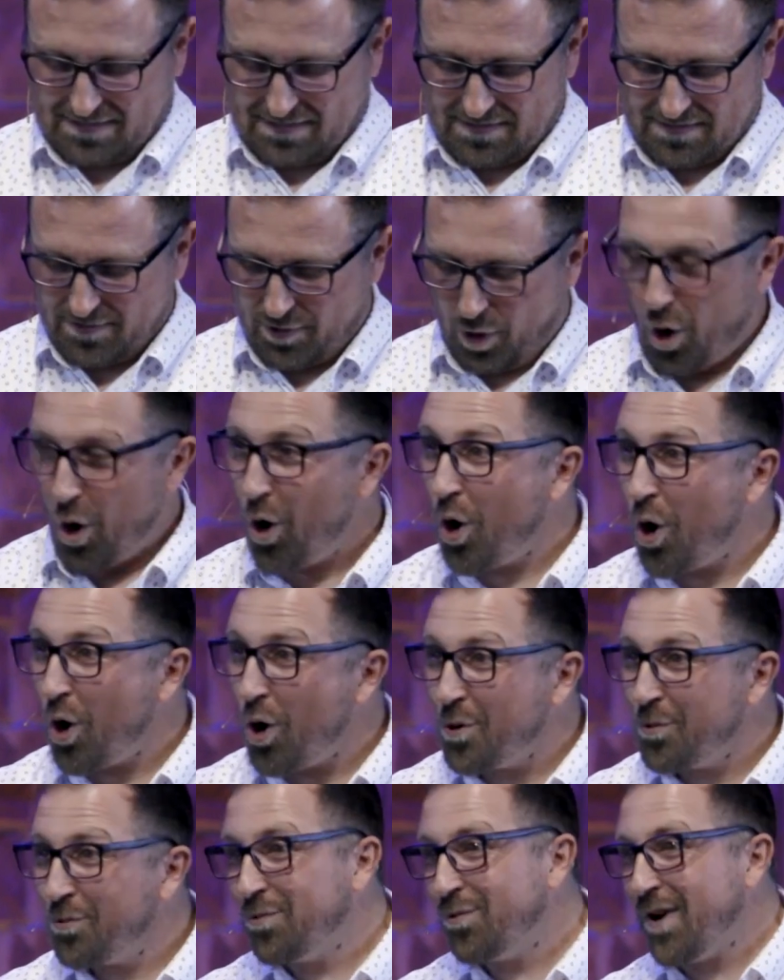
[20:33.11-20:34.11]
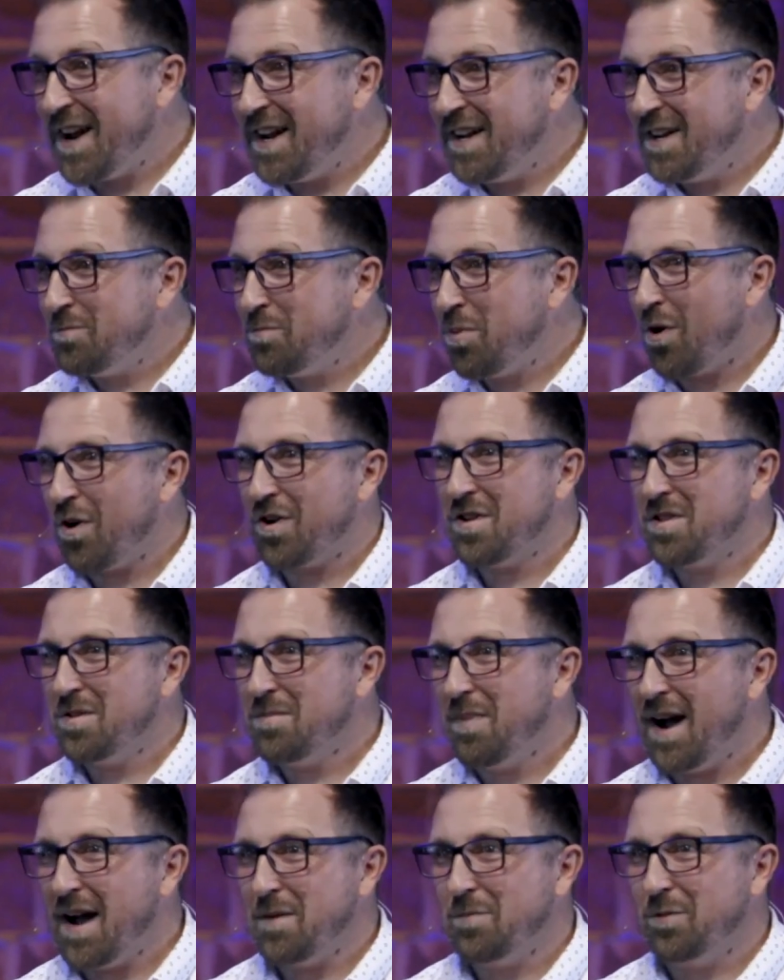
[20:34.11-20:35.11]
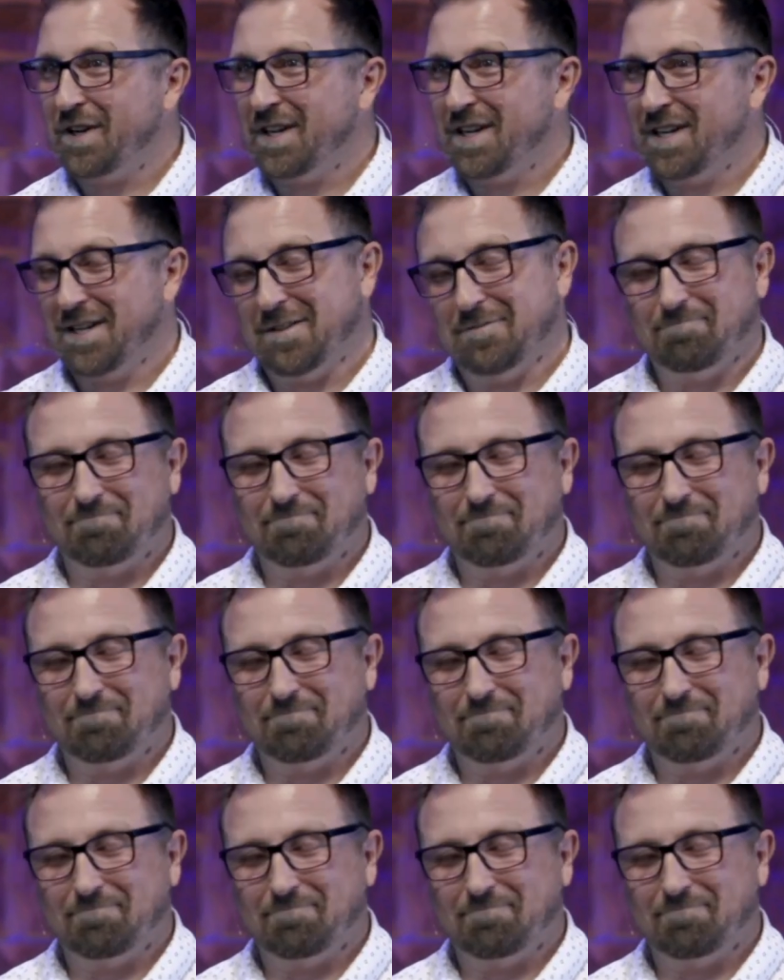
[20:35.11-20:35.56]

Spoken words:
The R-rated part of the Bible here.